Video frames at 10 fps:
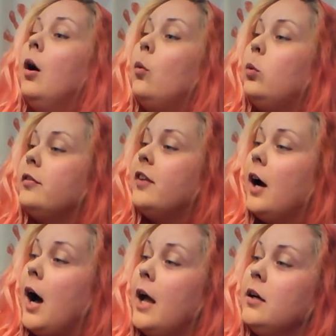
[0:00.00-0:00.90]
We've
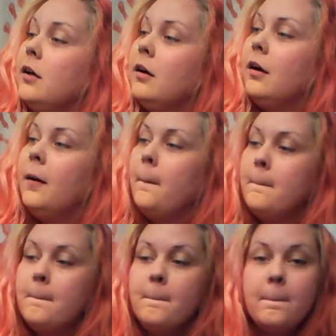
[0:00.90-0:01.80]
got
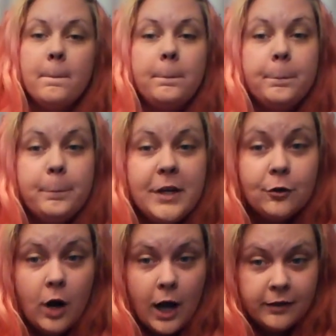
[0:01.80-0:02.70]

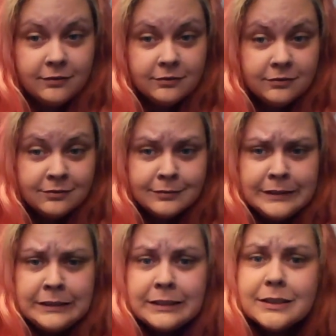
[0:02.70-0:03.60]
Miron.
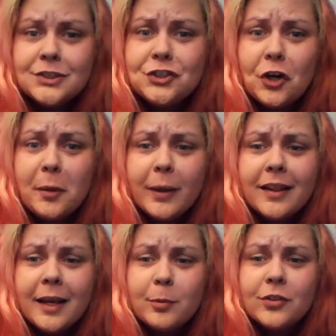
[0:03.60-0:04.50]
Sorry, my
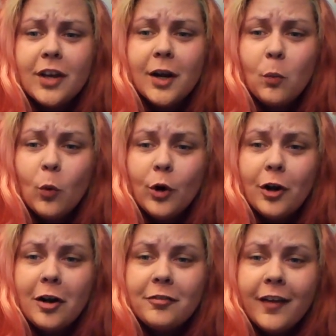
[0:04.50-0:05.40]
label's kind of worn
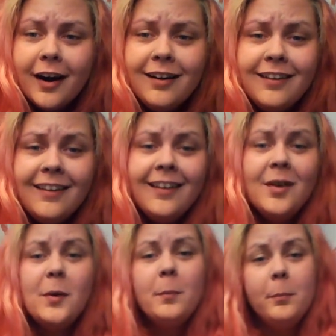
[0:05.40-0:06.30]
off there.
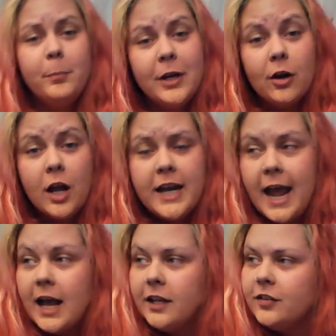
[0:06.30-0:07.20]
Miron
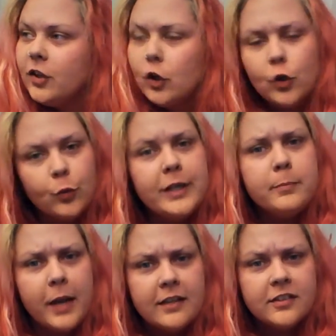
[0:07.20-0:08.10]
has cream
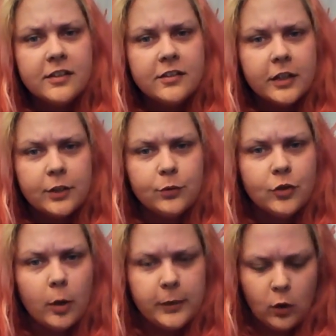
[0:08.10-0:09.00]
bases like you
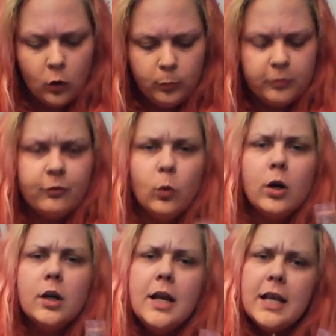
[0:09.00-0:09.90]
saw me hold
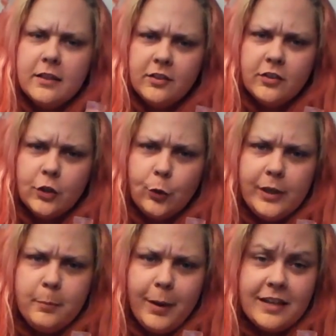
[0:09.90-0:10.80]
before. This is a
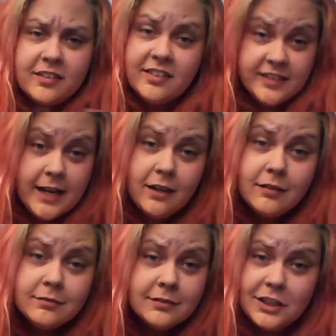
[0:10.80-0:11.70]
cream-based stick.
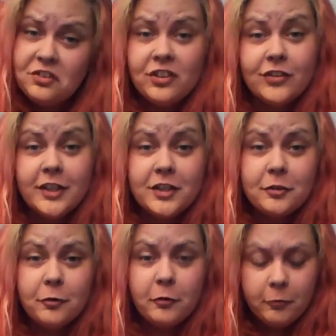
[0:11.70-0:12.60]
It's just in a
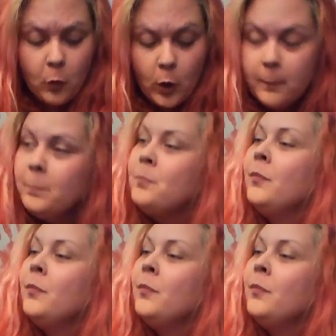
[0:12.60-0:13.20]
different form.